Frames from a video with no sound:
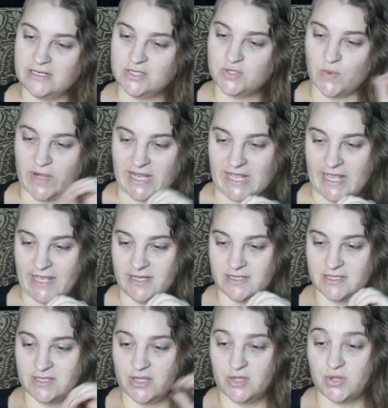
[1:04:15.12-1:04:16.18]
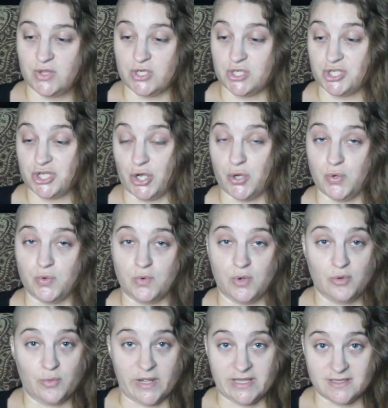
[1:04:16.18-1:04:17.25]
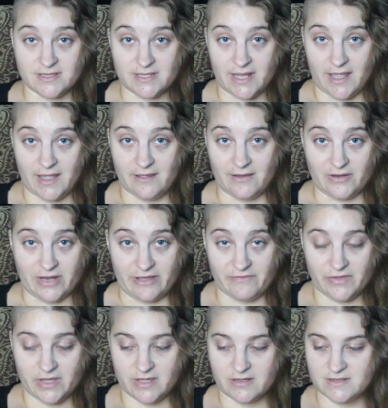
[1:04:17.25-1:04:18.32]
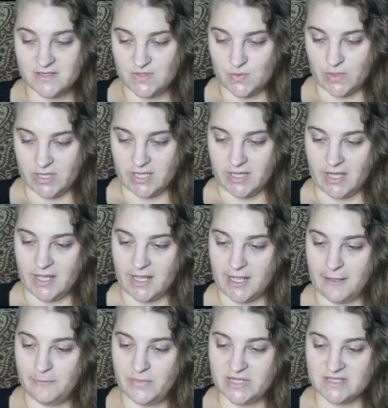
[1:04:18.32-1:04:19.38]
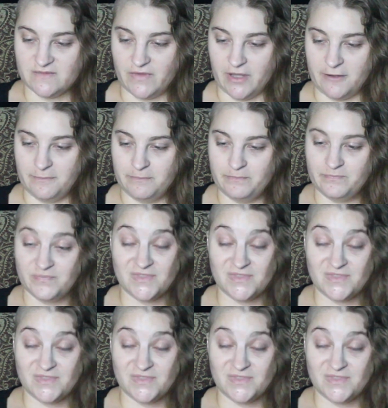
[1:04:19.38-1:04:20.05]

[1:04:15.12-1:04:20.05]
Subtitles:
28, The Show, Wednesday on Netflix. Really like it. It's fun.